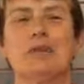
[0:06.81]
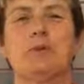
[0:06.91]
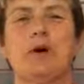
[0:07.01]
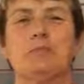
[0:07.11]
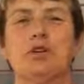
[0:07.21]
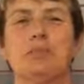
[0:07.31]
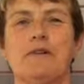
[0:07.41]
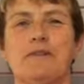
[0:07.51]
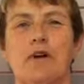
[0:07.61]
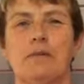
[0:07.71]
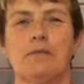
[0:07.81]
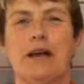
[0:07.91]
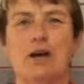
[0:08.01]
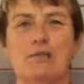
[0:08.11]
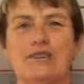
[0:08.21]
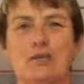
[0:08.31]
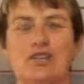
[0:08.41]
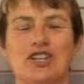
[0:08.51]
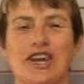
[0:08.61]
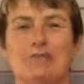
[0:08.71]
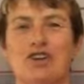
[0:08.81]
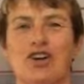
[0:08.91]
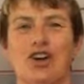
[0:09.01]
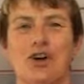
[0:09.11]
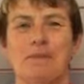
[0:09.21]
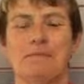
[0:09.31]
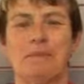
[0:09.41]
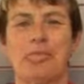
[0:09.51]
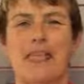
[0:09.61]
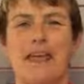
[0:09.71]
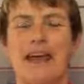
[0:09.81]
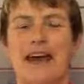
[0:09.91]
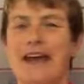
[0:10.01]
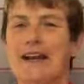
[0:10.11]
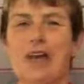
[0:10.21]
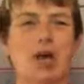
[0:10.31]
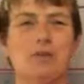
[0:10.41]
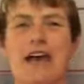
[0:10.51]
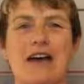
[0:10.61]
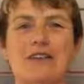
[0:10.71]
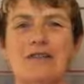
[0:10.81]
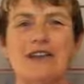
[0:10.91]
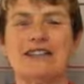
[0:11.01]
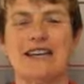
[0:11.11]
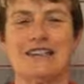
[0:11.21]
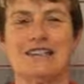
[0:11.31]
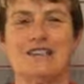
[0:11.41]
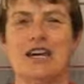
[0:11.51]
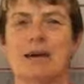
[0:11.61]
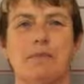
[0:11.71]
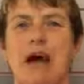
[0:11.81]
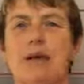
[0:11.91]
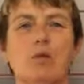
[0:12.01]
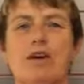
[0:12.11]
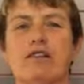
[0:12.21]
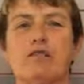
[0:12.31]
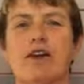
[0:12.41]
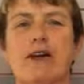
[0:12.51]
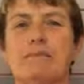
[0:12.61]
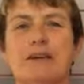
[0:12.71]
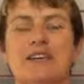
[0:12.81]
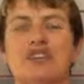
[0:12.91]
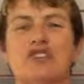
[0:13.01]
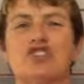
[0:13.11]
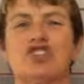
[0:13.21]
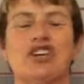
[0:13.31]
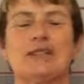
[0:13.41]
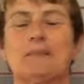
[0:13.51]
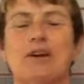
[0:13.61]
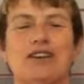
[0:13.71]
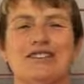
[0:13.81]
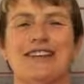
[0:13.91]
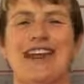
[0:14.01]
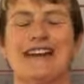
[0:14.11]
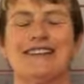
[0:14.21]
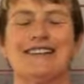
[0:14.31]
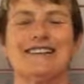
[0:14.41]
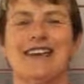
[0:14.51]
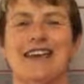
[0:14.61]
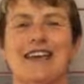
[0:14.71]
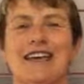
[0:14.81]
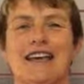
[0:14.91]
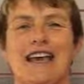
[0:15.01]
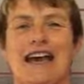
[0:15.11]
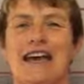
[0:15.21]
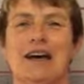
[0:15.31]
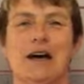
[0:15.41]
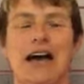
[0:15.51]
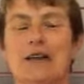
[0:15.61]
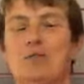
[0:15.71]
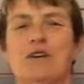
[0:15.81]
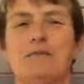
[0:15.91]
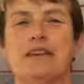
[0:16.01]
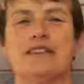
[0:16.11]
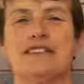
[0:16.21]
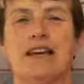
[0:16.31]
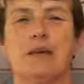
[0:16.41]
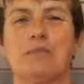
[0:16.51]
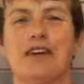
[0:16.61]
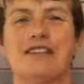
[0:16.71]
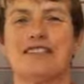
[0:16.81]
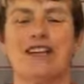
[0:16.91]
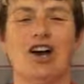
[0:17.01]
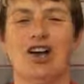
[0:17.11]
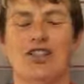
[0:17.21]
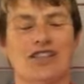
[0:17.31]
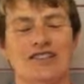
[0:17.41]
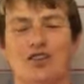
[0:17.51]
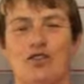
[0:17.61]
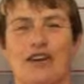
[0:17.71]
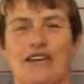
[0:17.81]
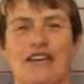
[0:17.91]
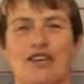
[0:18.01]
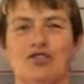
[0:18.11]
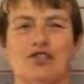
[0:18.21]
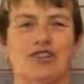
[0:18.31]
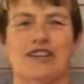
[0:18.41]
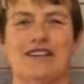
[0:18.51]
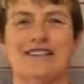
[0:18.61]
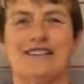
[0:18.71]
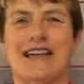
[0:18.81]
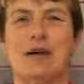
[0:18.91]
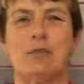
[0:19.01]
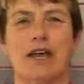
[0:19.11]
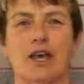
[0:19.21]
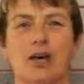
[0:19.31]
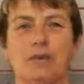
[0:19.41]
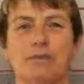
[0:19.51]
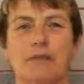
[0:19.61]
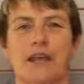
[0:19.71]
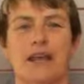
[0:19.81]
Barb Cooper from helpmysquashgame.com. And I hope you're having a fantastic time. I'm wearing red because it's just past Canada Day, and we've been celebrating this great country that is now my home.